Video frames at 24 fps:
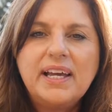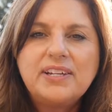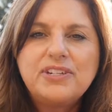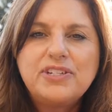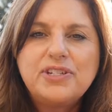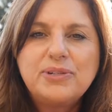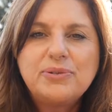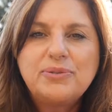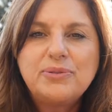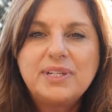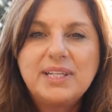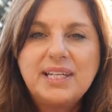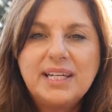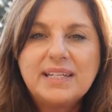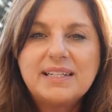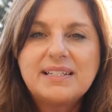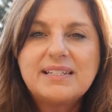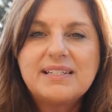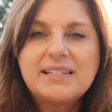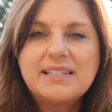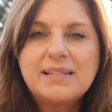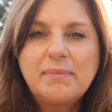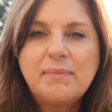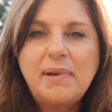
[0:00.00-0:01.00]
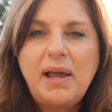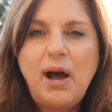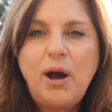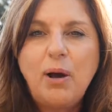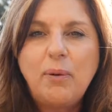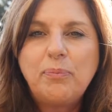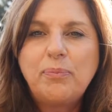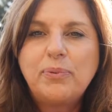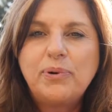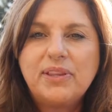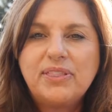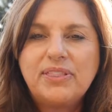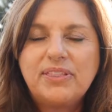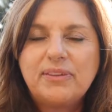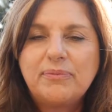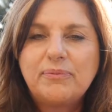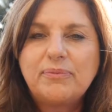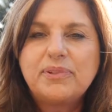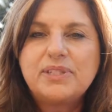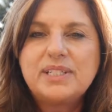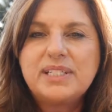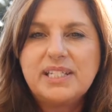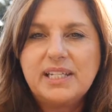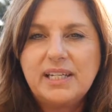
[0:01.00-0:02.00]
to get some help with
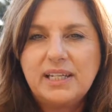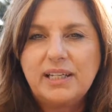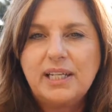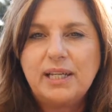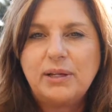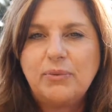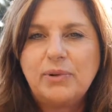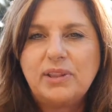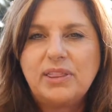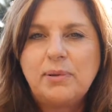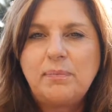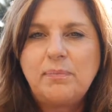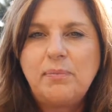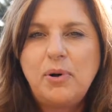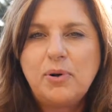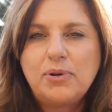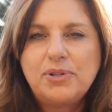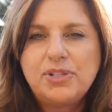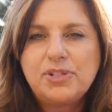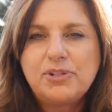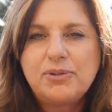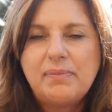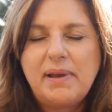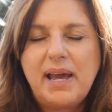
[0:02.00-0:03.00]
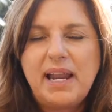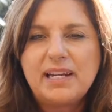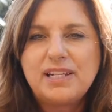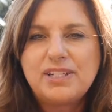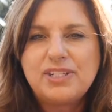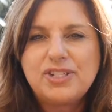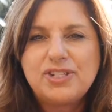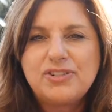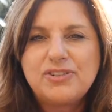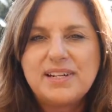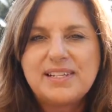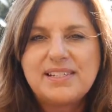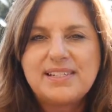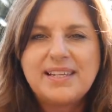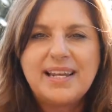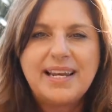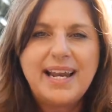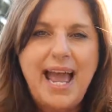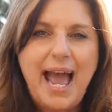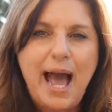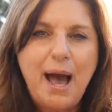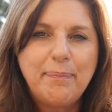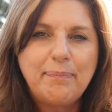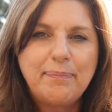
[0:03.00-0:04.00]
dealing with the post-traumatic stress that
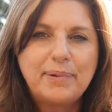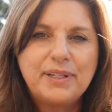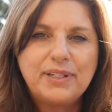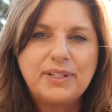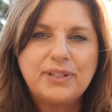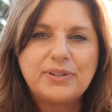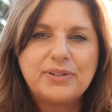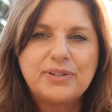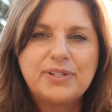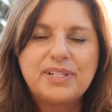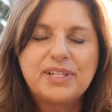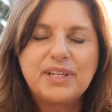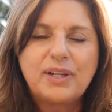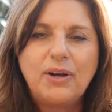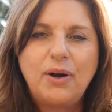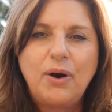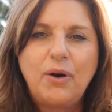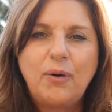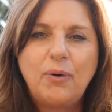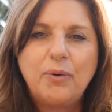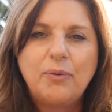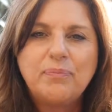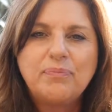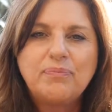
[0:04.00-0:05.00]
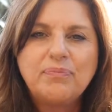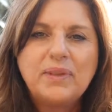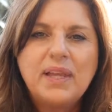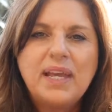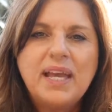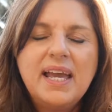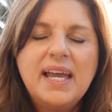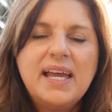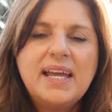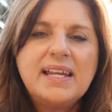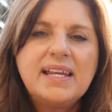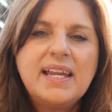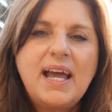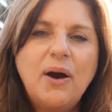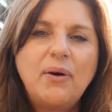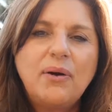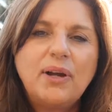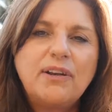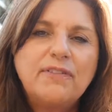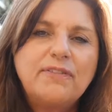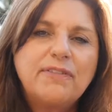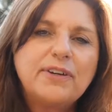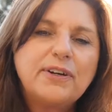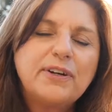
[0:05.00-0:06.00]
happened years ago. Now,
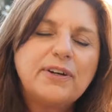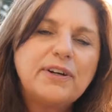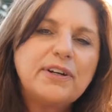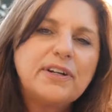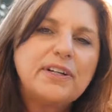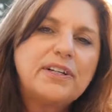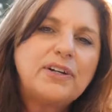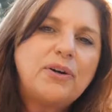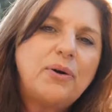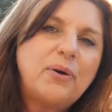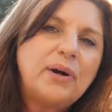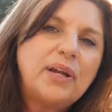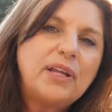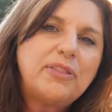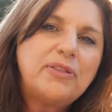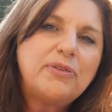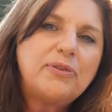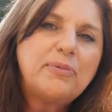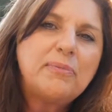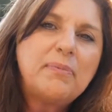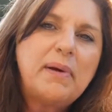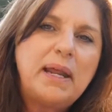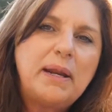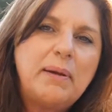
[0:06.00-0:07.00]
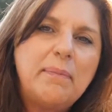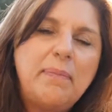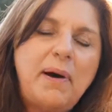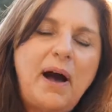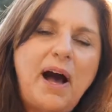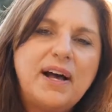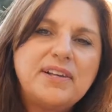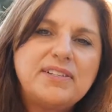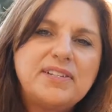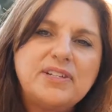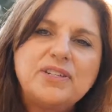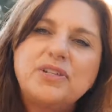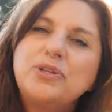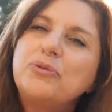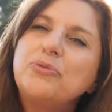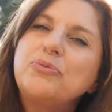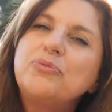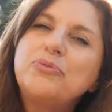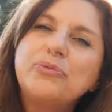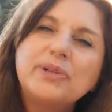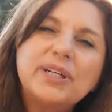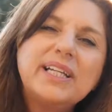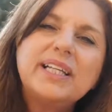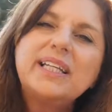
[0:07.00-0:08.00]
if you're going through menopause and you
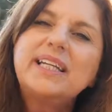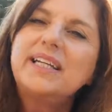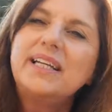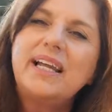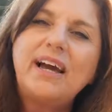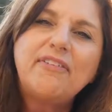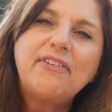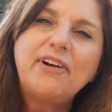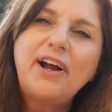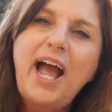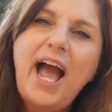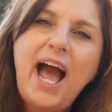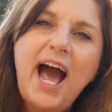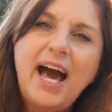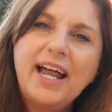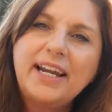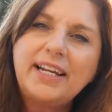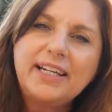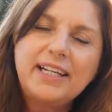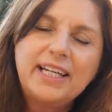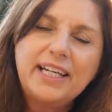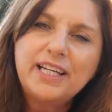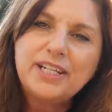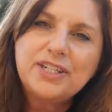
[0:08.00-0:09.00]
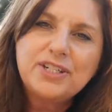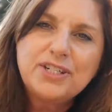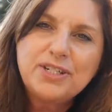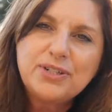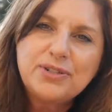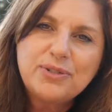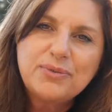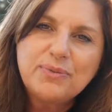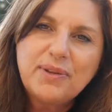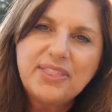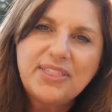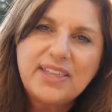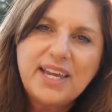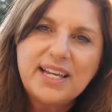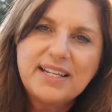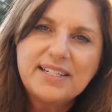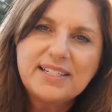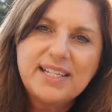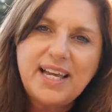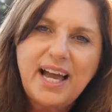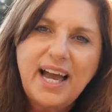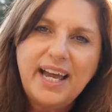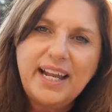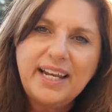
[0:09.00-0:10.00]
really never had any issues with
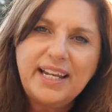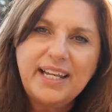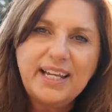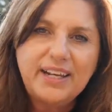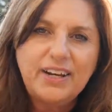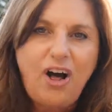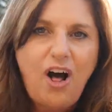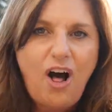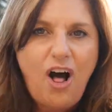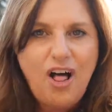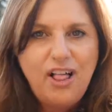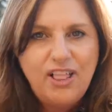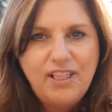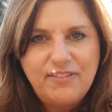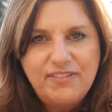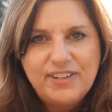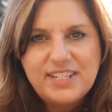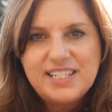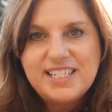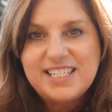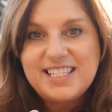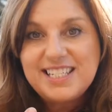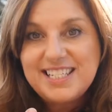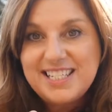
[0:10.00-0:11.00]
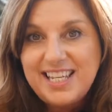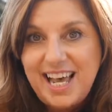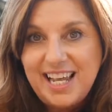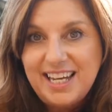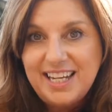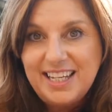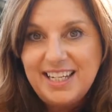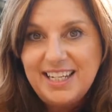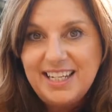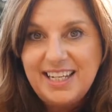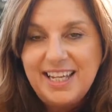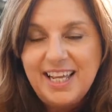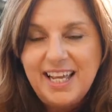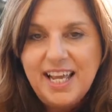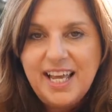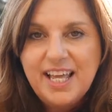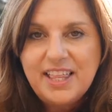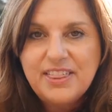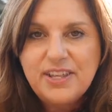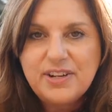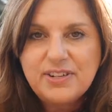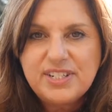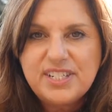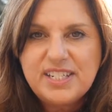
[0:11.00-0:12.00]
anxiety, and all of a sudden
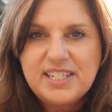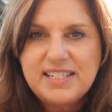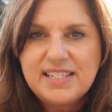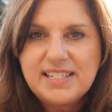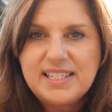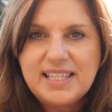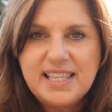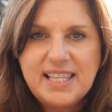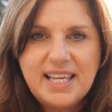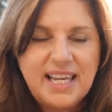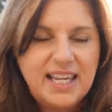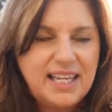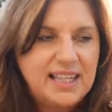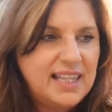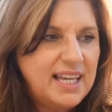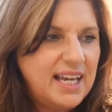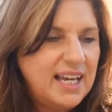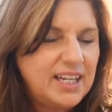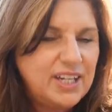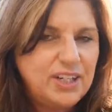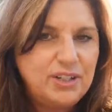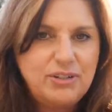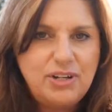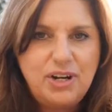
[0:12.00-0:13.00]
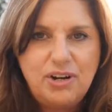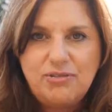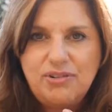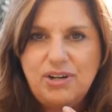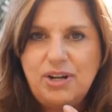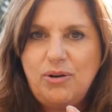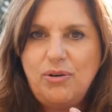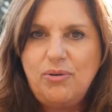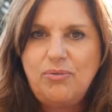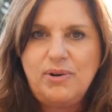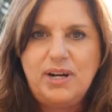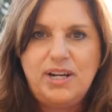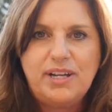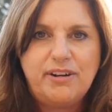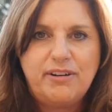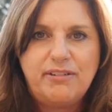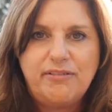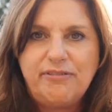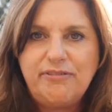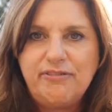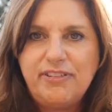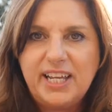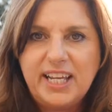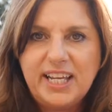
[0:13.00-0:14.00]
there's this thing that you don't know what you're
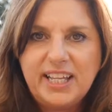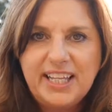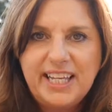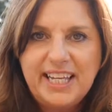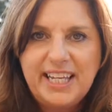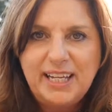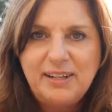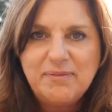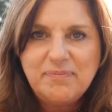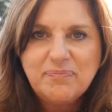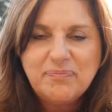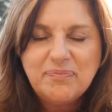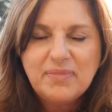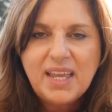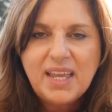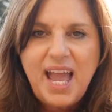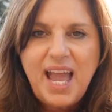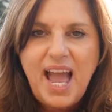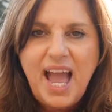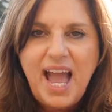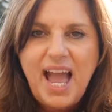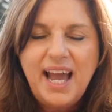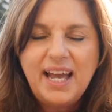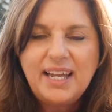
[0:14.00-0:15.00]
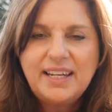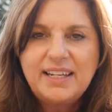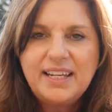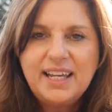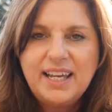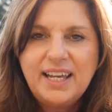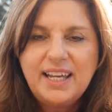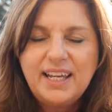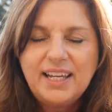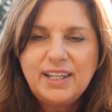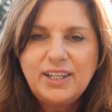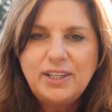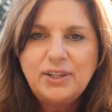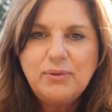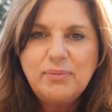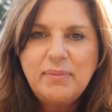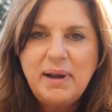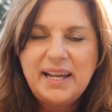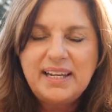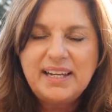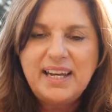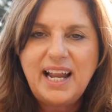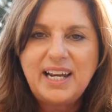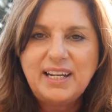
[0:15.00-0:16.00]
feeling, and you
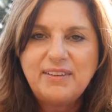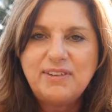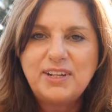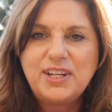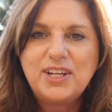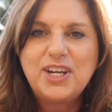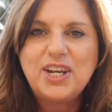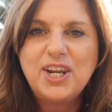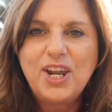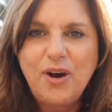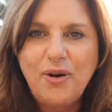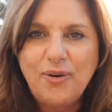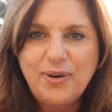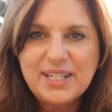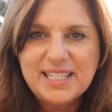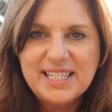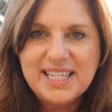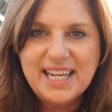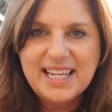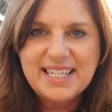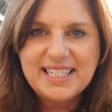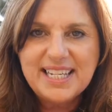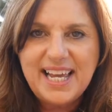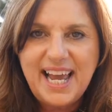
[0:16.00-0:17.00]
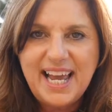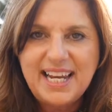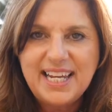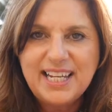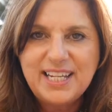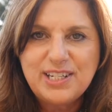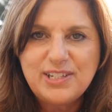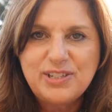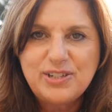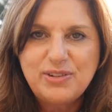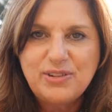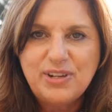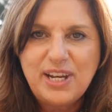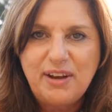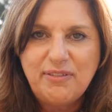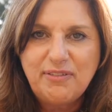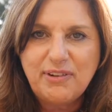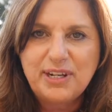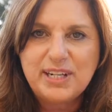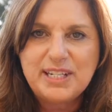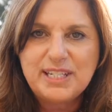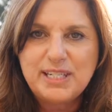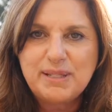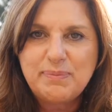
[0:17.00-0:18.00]
might not even know it's anxiety because you've
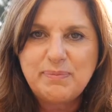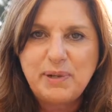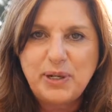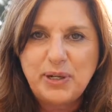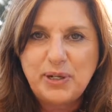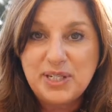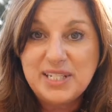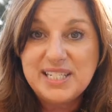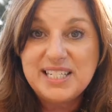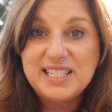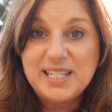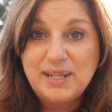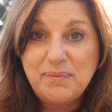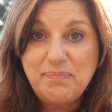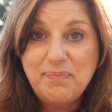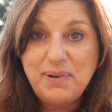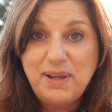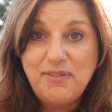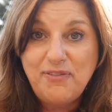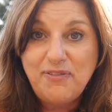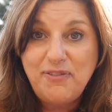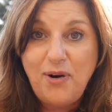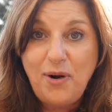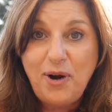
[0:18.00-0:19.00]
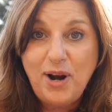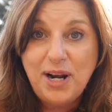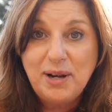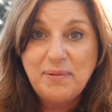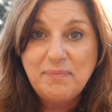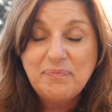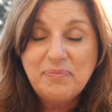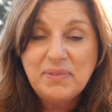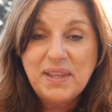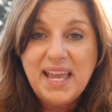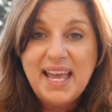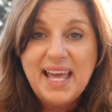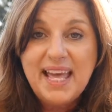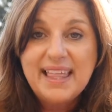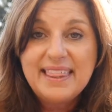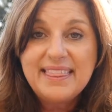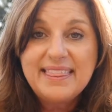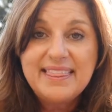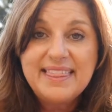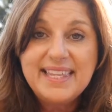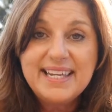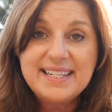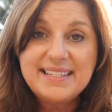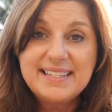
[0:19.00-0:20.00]
never experienced it before,
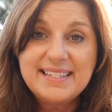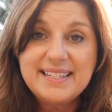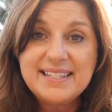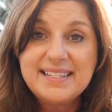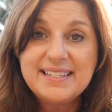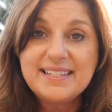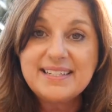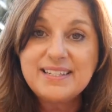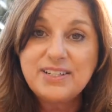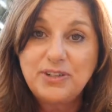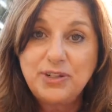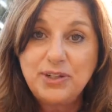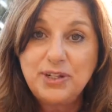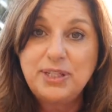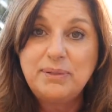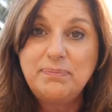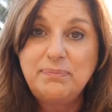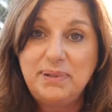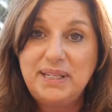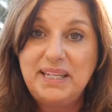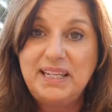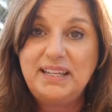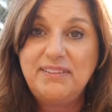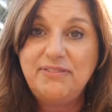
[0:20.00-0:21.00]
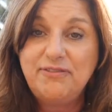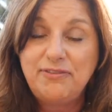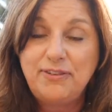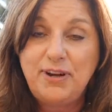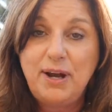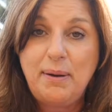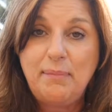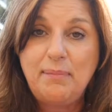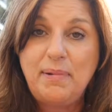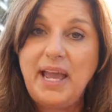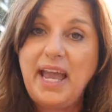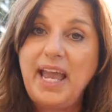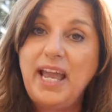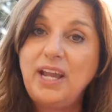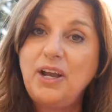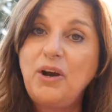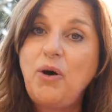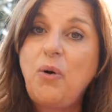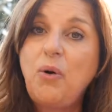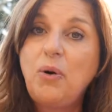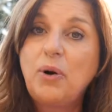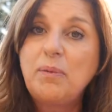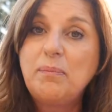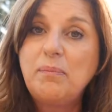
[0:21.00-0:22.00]
this could be from a
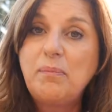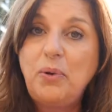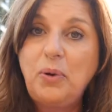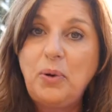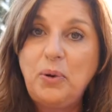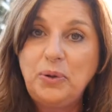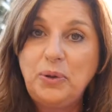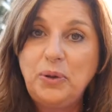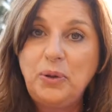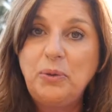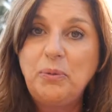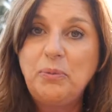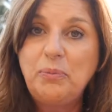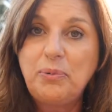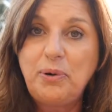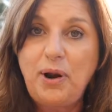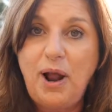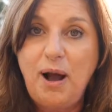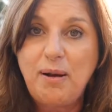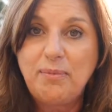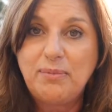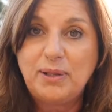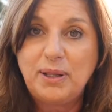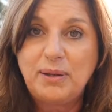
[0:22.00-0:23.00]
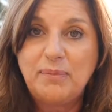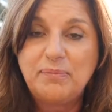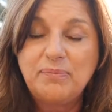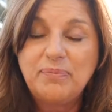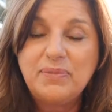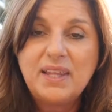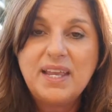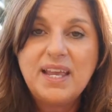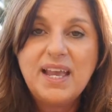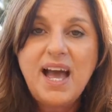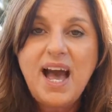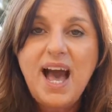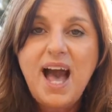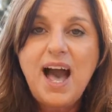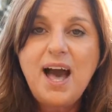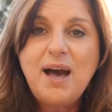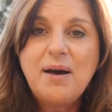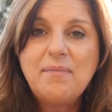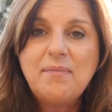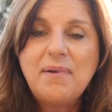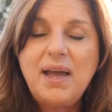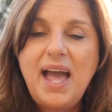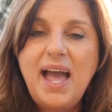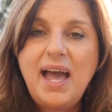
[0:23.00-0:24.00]
hormonal problem.
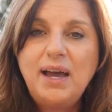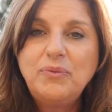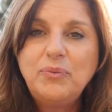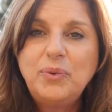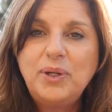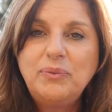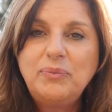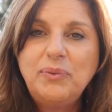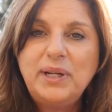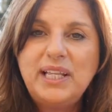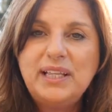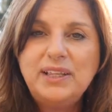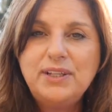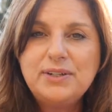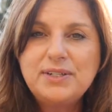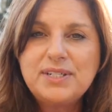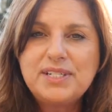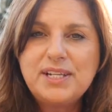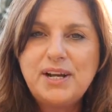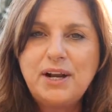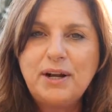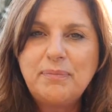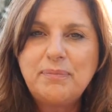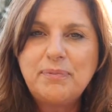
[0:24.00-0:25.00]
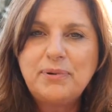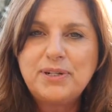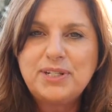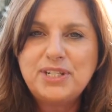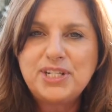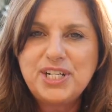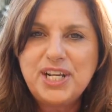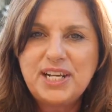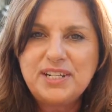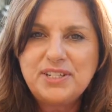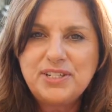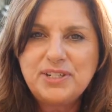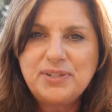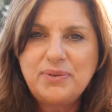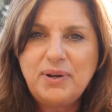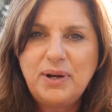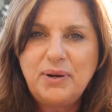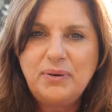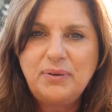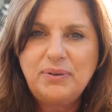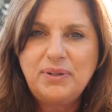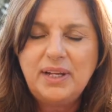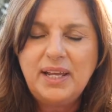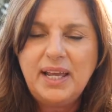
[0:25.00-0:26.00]
And when we lose our
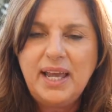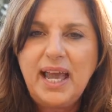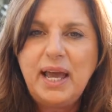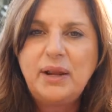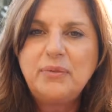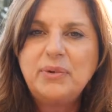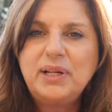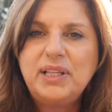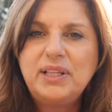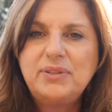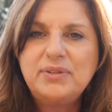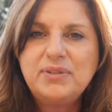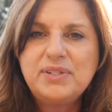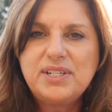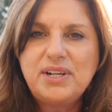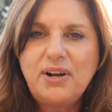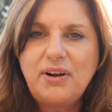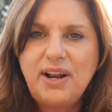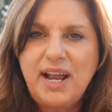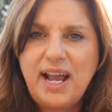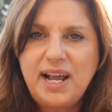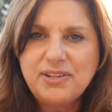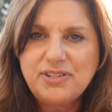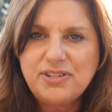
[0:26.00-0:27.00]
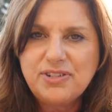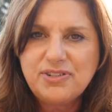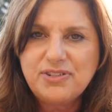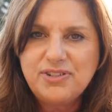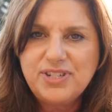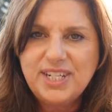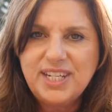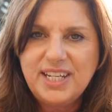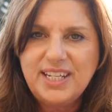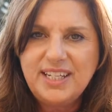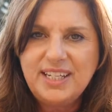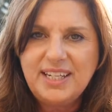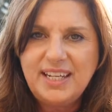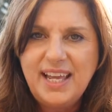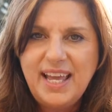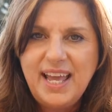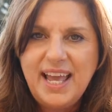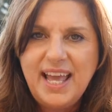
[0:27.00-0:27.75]
progesterone and we lose our estrogen,